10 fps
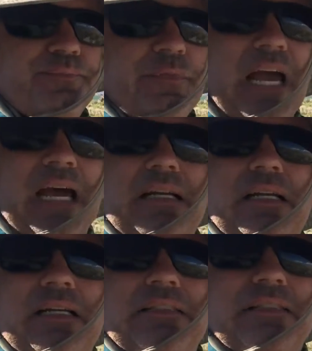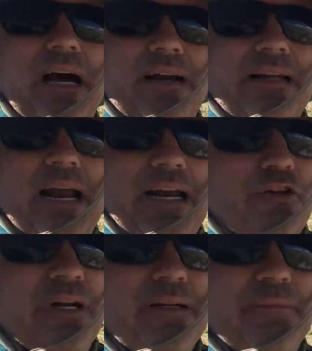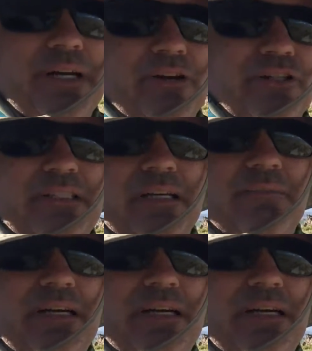that it's not an accurate comparison,